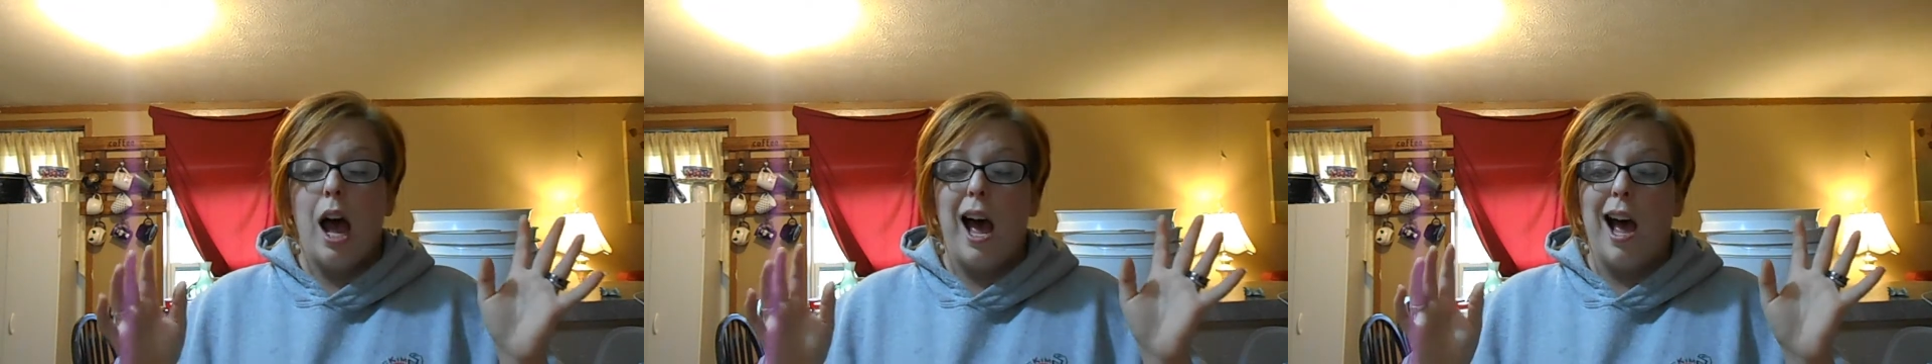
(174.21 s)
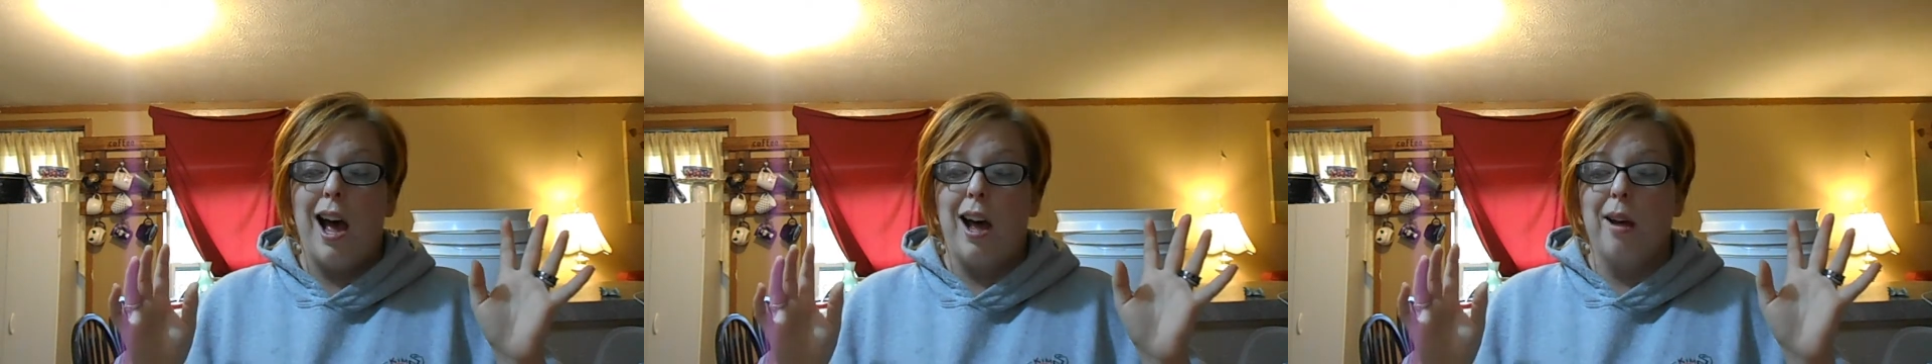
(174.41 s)

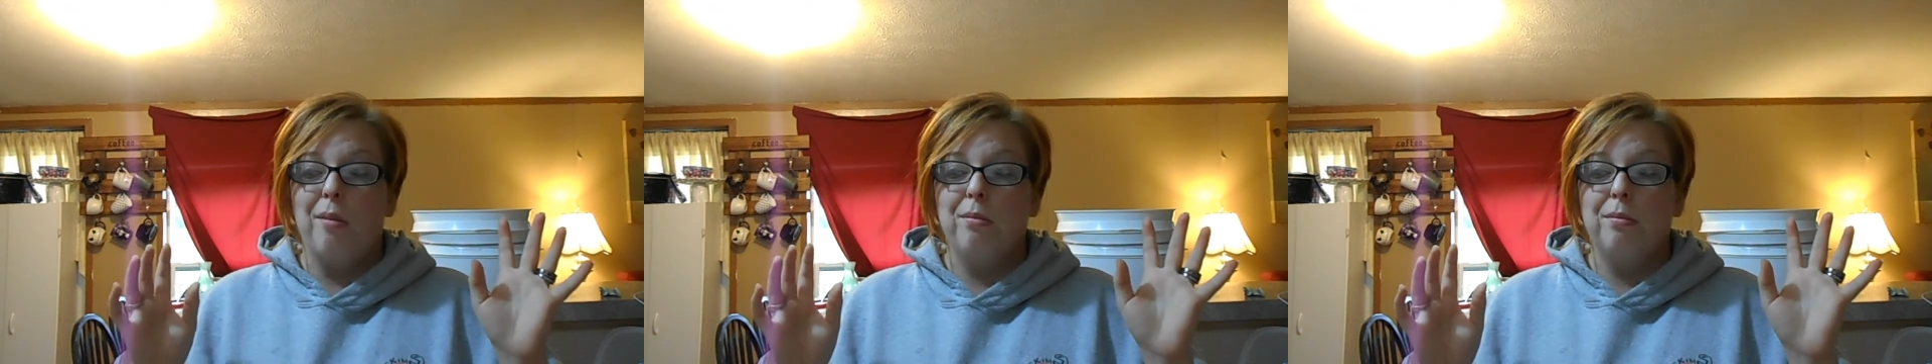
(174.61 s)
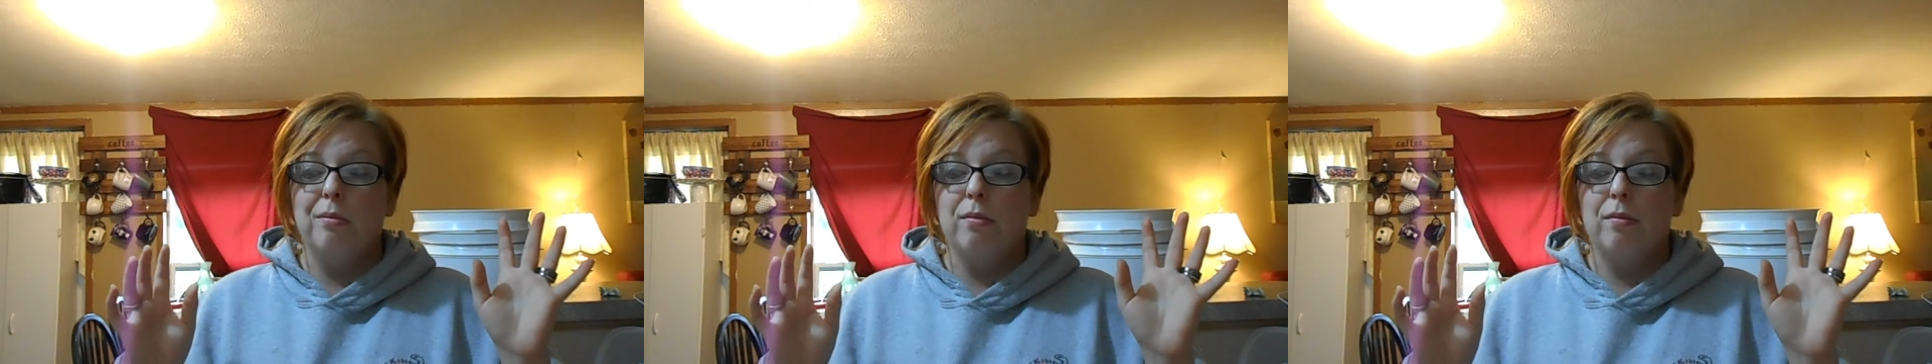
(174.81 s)

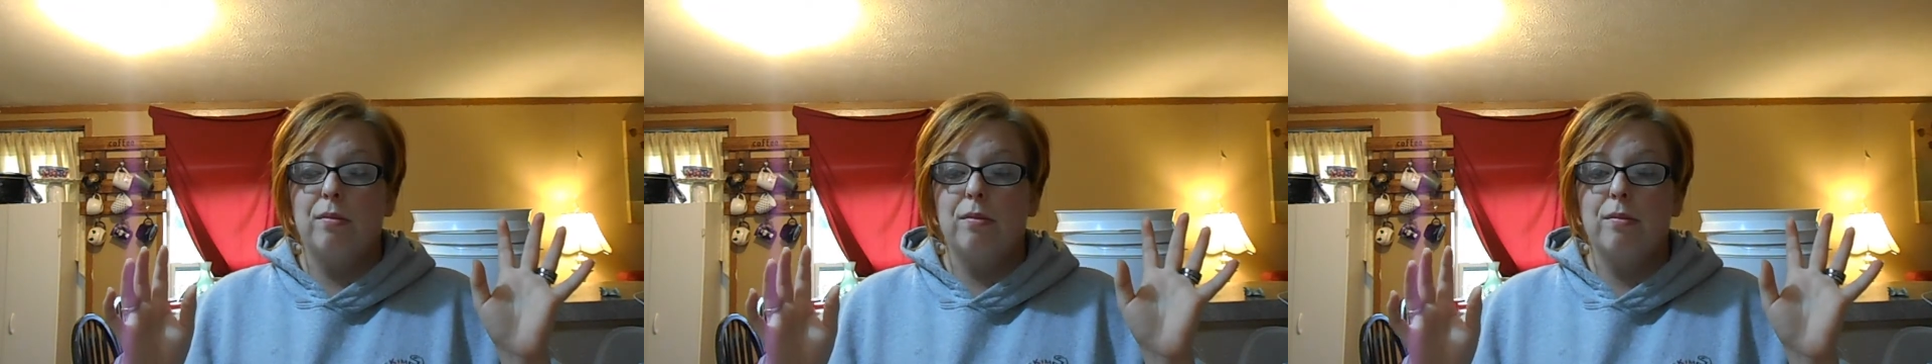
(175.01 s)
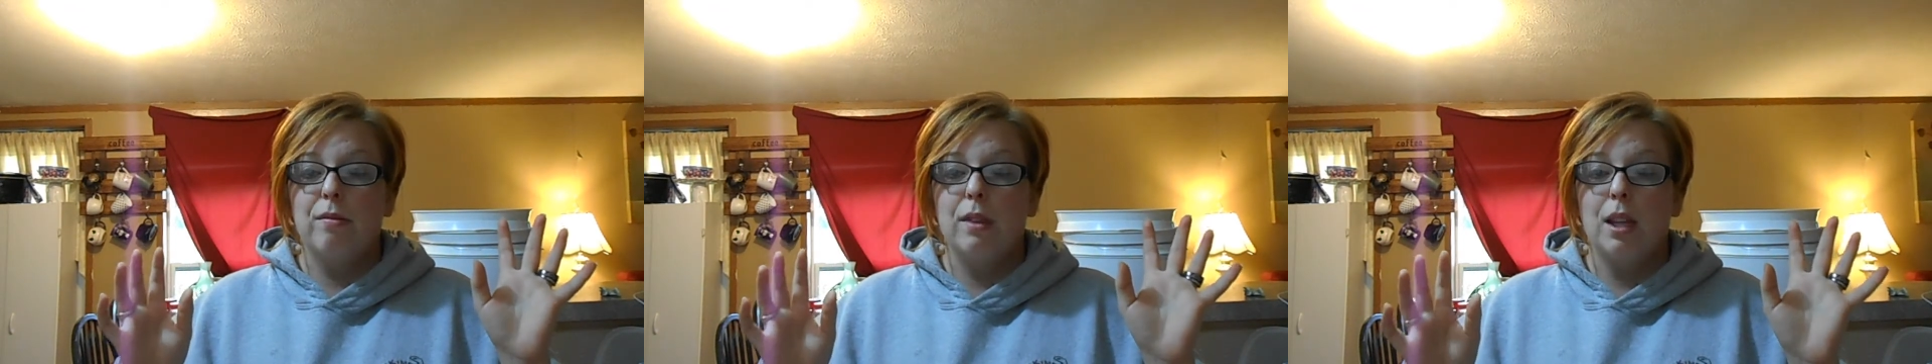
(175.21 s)

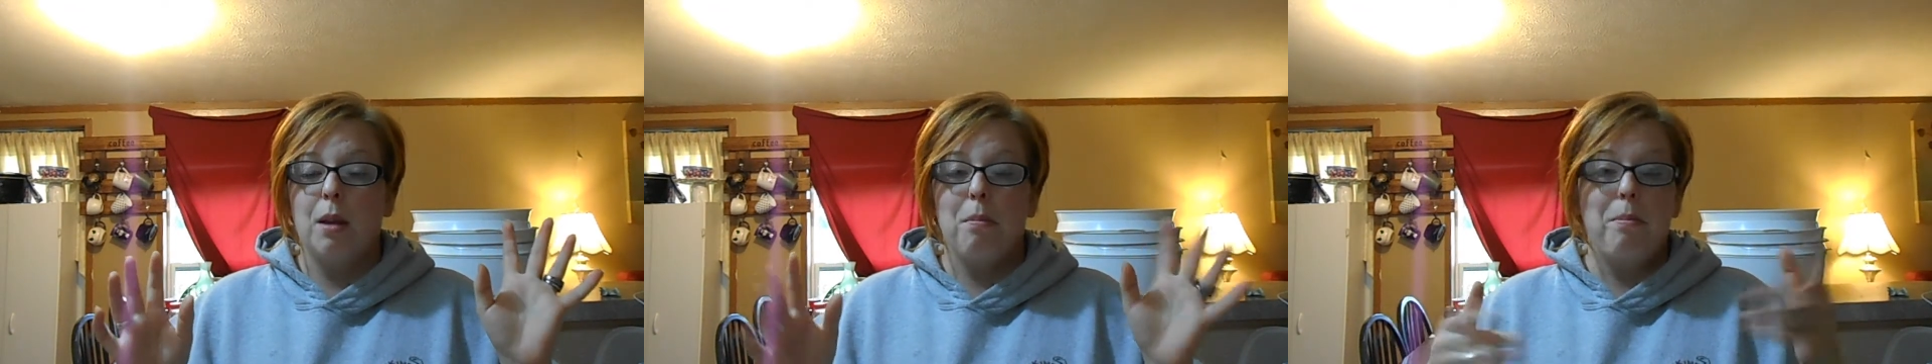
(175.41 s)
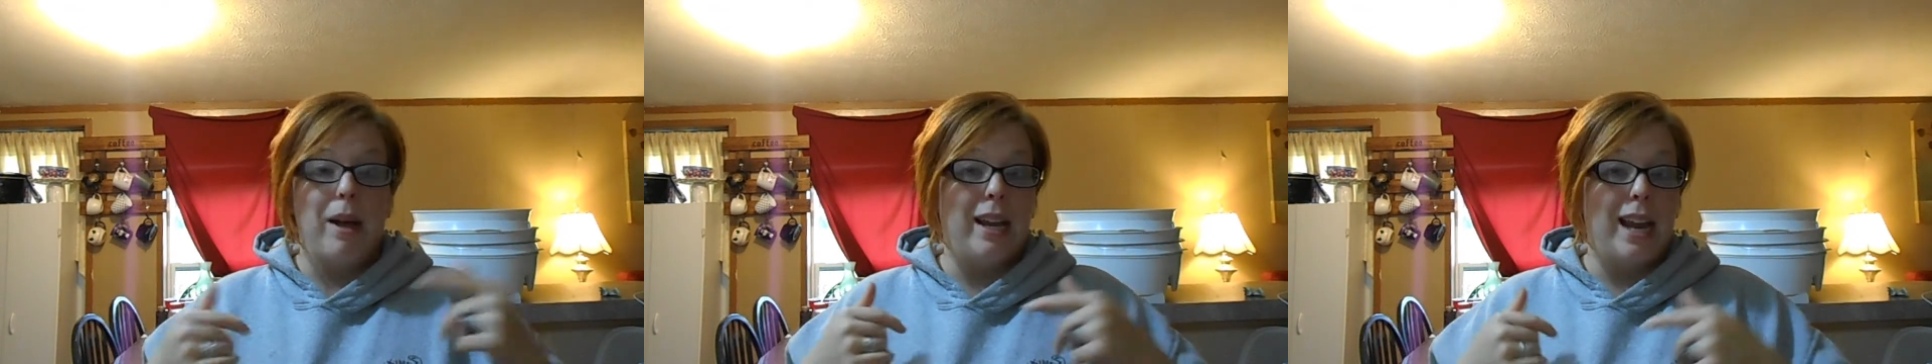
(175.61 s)

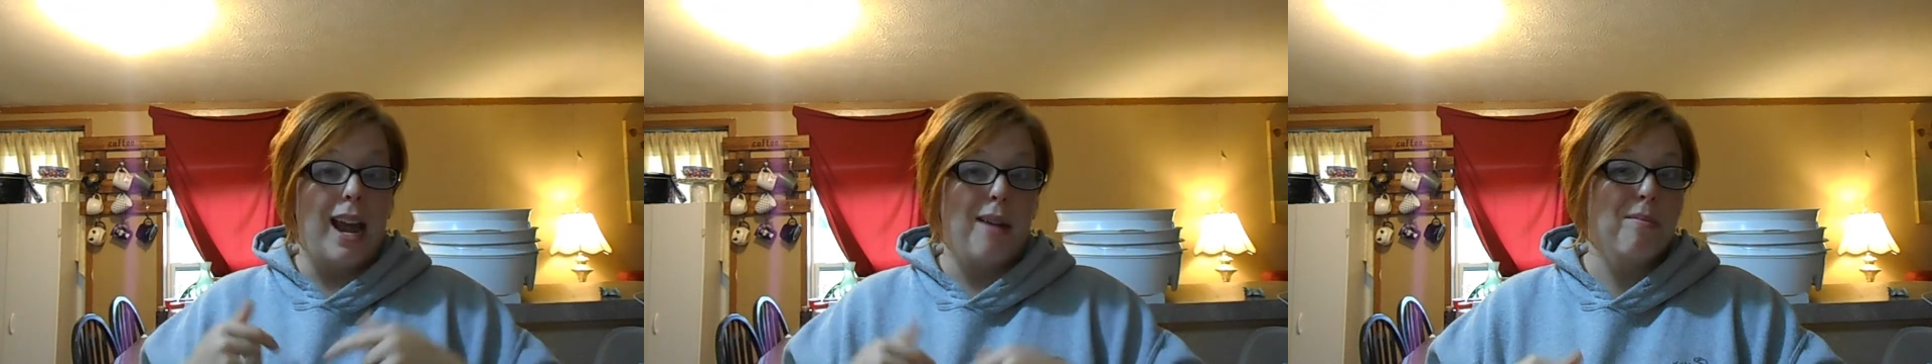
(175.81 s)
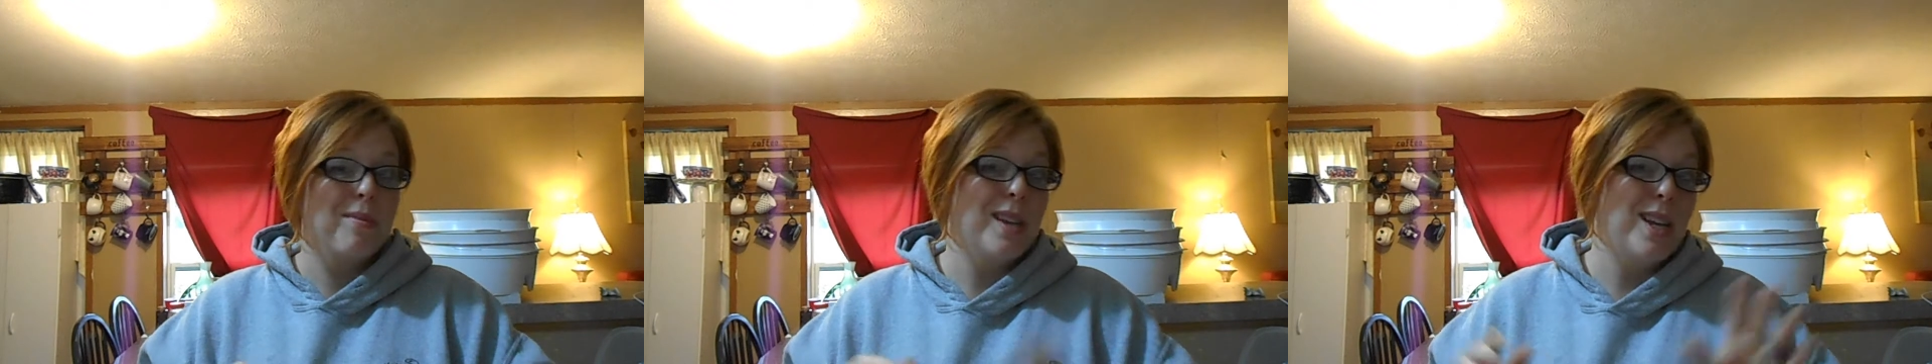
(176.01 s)
But yeah,